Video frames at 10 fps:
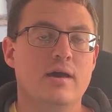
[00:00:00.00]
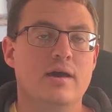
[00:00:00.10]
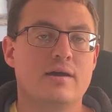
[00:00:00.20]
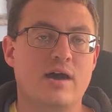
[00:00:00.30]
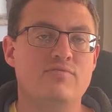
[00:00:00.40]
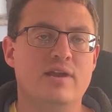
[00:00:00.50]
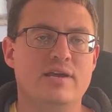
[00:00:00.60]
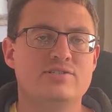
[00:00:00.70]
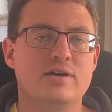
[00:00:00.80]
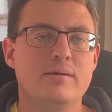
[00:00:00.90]
cover
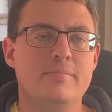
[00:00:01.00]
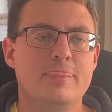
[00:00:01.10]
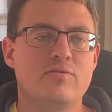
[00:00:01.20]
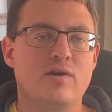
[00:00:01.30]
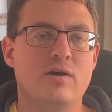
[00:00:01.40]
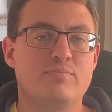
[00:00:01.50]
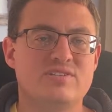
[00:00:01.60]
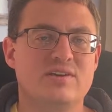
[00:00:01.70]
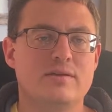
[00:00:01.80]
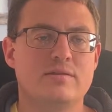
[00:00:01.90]
letter. So I put
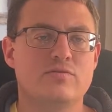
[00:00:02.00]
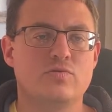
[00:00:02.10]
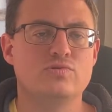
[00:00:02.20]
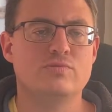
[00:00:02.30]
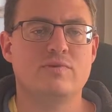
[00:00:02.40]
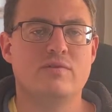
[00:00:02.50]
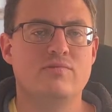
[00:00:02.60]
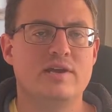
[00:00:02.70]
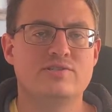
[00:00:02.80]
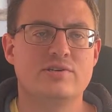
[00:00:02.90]
together this awesome cover
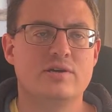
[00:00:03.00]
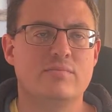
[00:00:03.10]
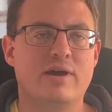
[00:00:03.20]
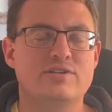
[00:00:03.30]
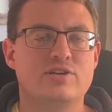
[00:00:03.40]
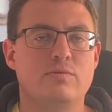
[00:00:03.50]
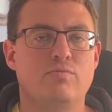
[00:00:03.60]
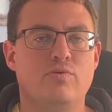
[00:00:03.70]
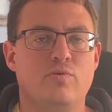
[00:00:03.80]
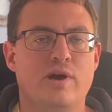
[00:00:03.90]
letter. I basically
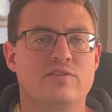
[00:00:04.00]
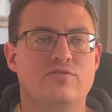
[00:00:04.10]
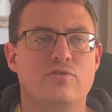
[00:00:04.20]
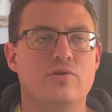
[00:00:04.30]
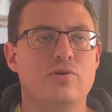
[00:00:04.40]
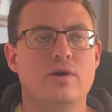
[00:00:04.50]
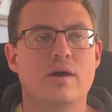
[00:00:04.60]
went through